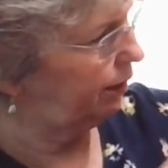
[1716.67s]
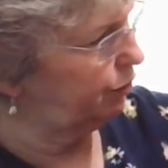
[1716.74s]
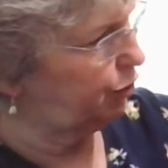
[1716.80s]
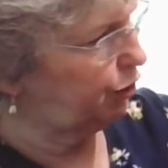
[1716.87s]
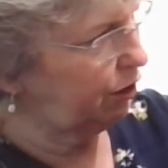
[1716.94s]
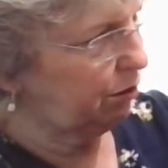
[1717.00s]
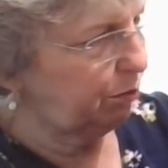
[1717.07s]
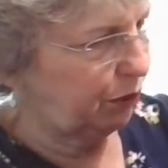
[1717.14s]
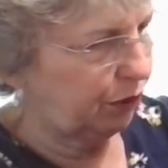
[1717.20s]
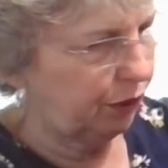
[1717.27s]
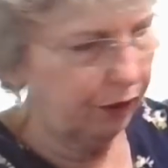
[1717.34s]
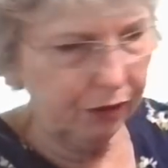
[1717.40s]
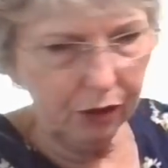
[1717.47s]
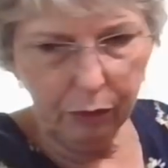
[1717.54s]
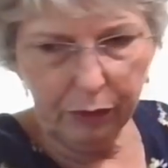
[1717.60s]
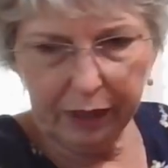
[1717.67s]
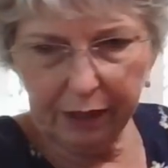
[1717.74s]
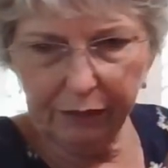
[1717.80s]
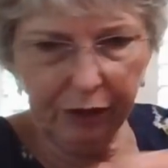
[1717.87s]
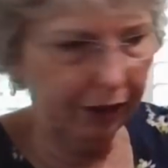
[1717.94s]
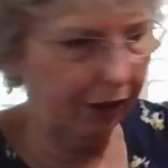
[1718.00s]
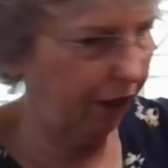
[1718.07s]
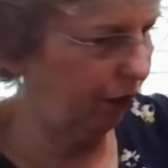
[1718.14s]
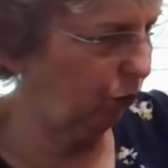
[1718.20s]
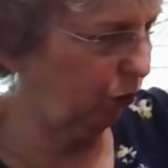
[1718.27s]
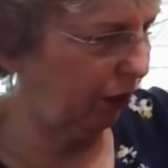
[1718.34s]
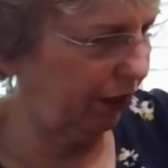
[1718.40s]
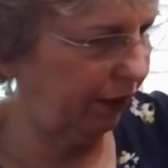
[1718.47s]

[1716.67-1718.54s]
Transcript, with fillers: then she can put hooks or whatever in the other one.